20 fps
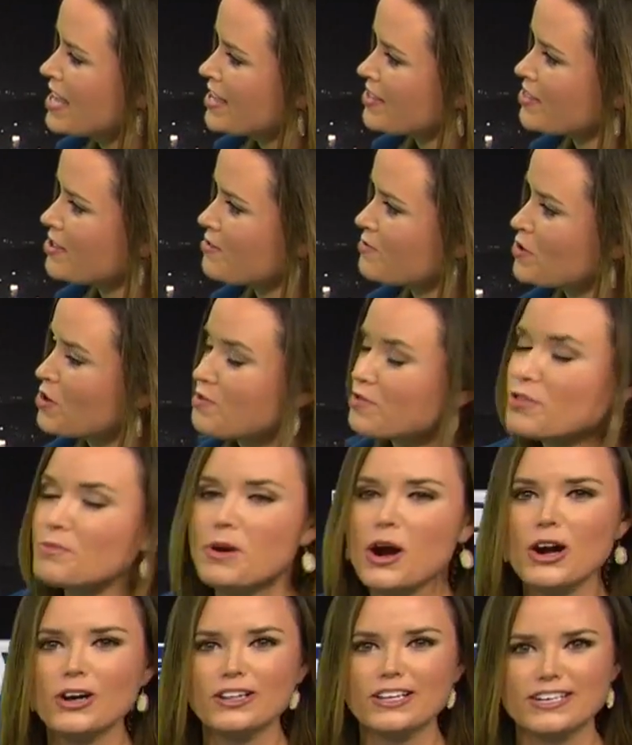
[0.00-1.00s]
The view from
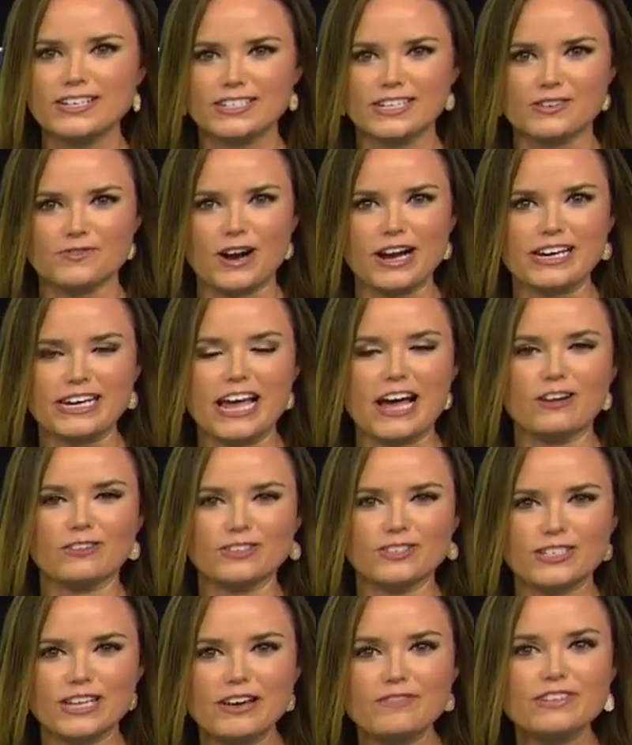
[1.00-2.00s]
Arlington right now,
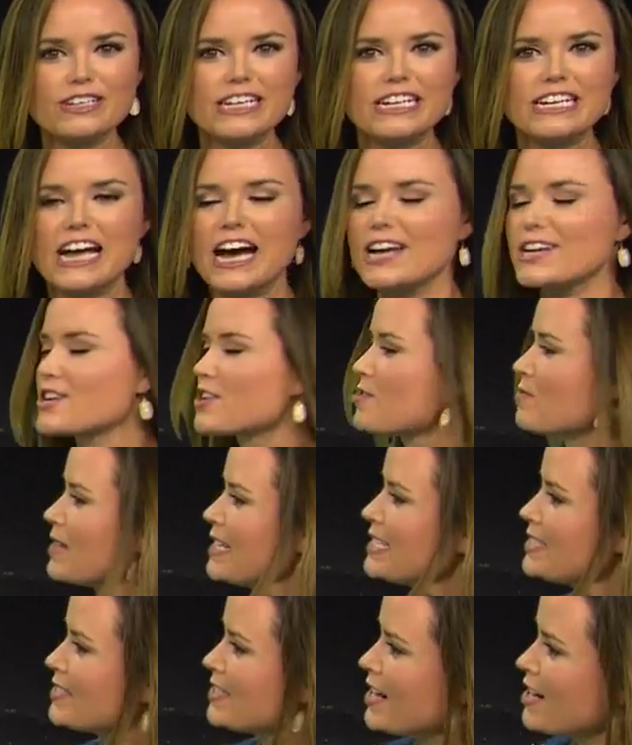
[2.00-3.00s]
79
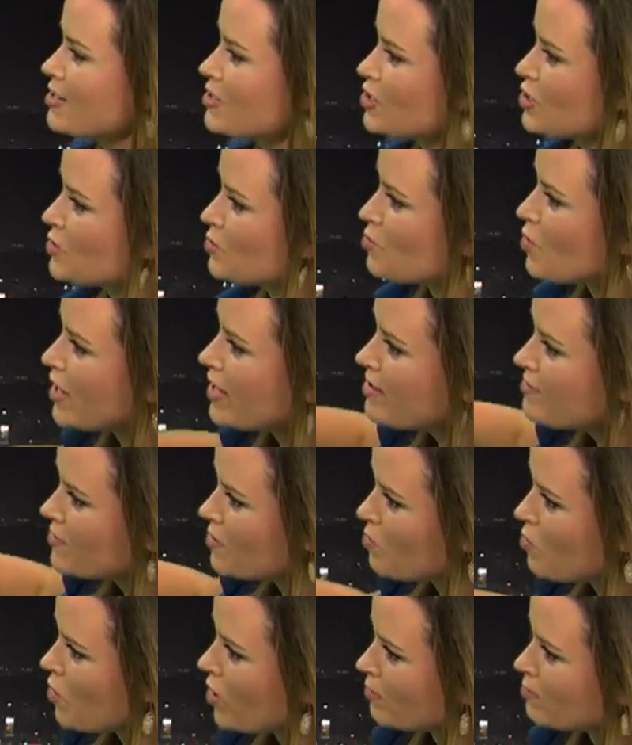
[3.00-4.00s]
degrees there, just one of the
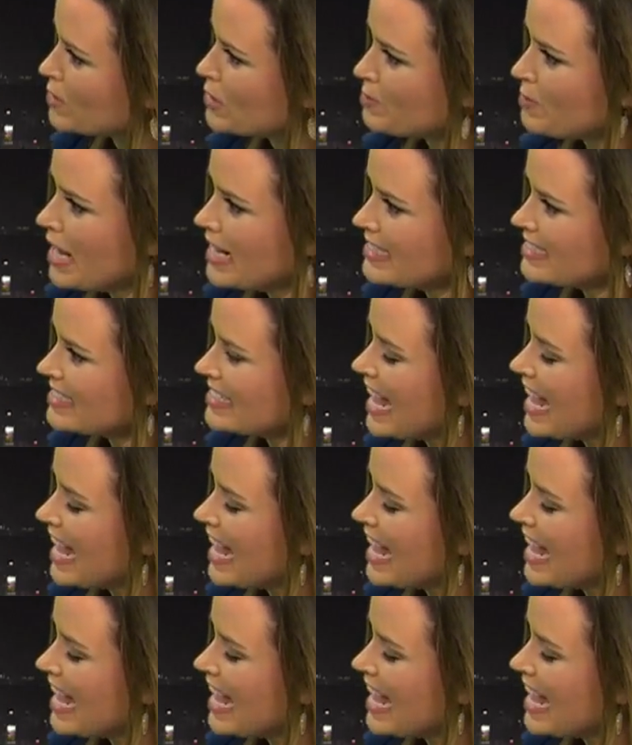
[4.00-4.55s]
warm spots.